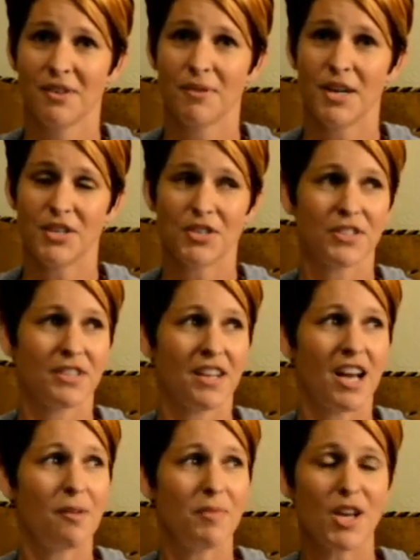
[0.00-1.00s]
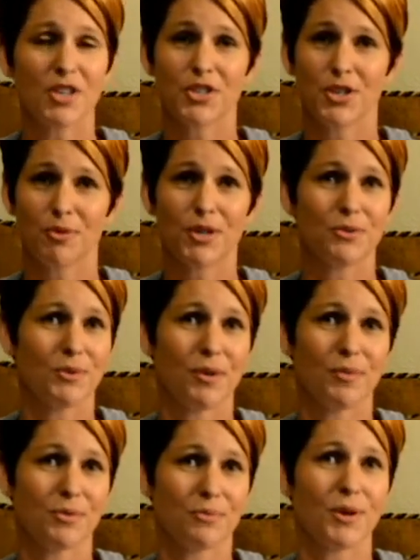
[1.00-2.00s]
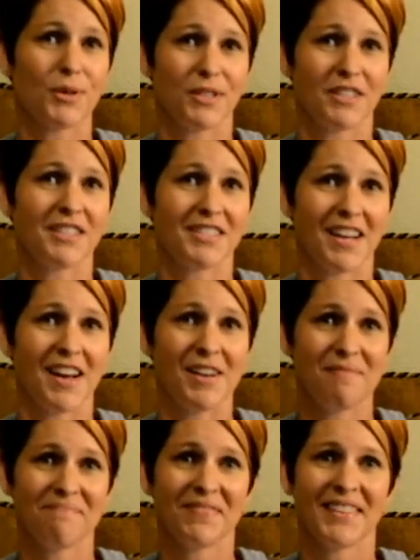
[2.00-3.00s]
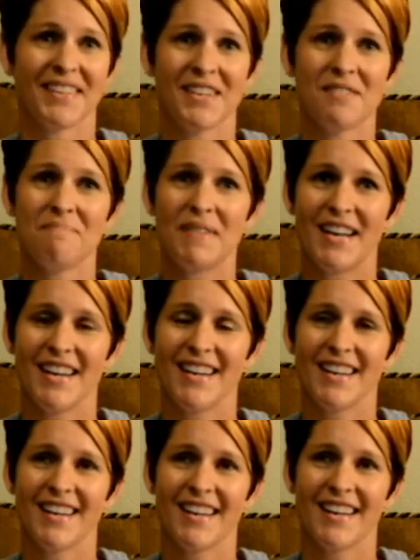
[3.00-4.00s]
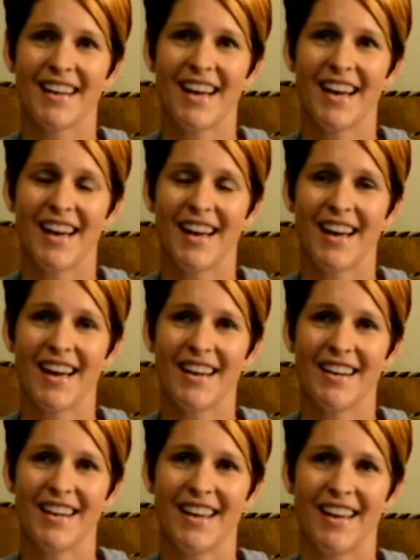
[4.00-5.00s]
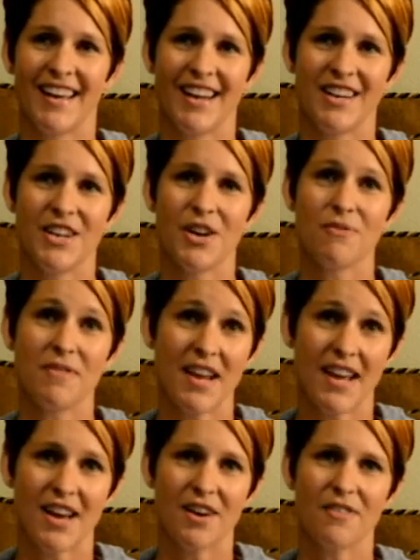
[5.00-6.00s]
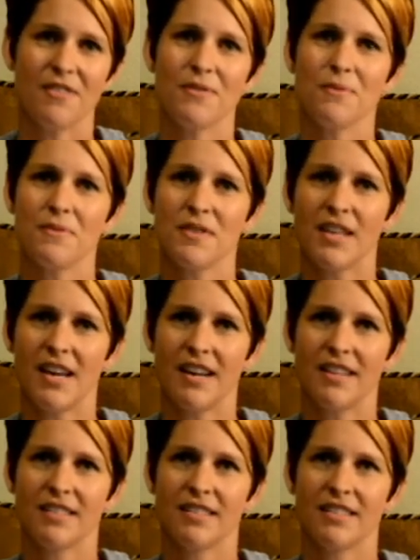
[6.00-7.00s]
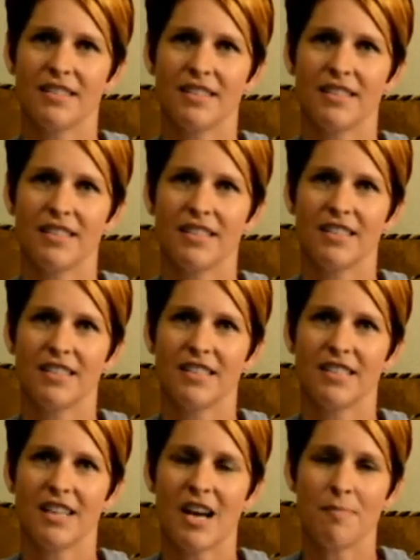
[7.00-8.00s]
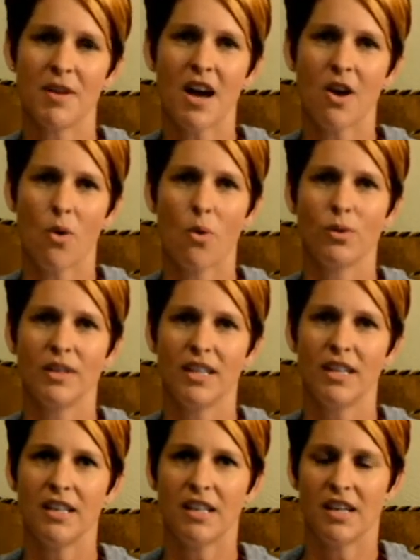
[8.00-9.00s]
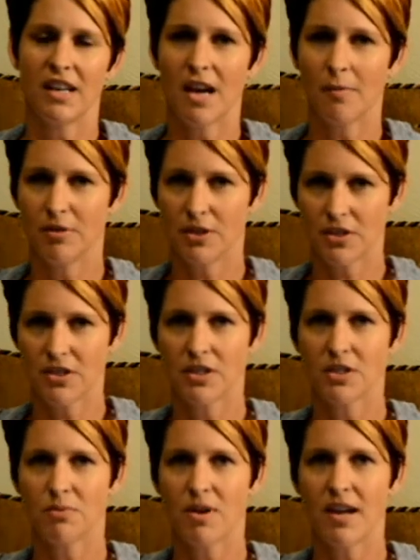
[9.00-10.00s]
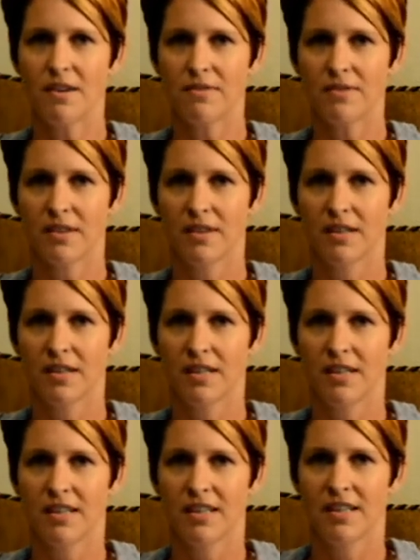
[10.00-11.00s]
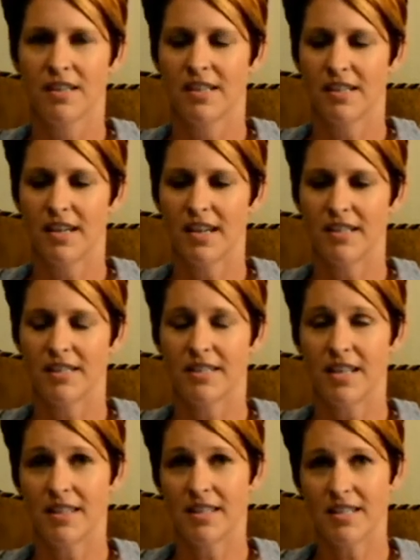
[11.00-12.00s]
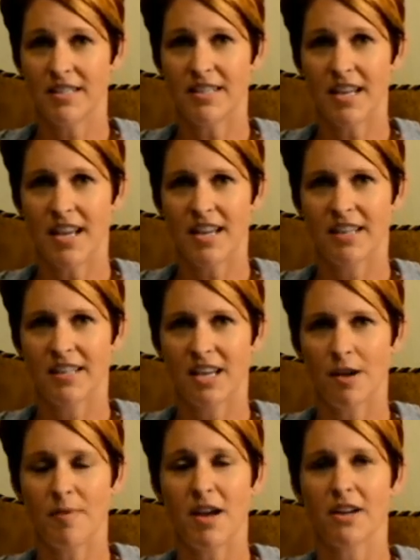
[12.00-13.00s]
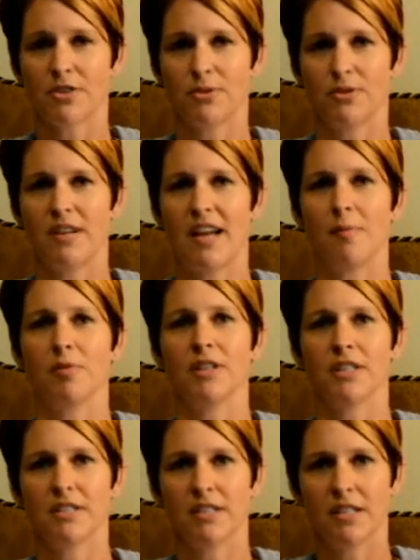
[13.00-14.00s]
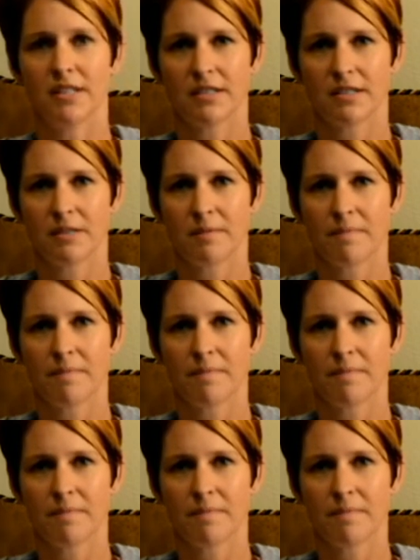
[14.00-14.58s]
which I'm not sure which one was worse at the time, but I know now that I'm not only an abolitionist wife, that this day I'm an abolitionist.